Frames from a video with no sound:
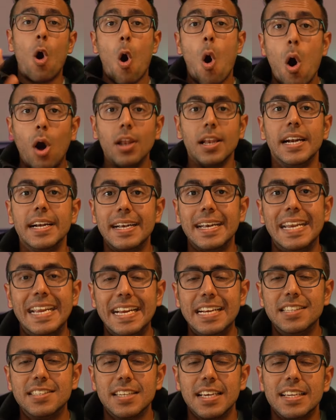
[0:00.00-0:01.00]
all it
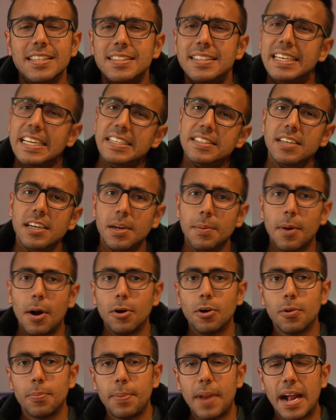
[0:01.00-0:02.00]
needs is decent
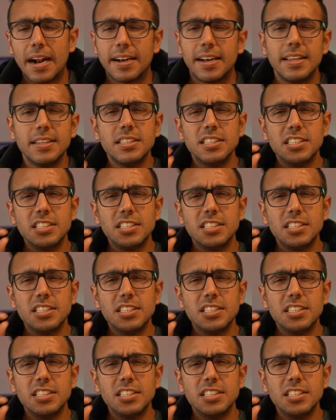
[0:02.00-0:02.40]
amount of practice,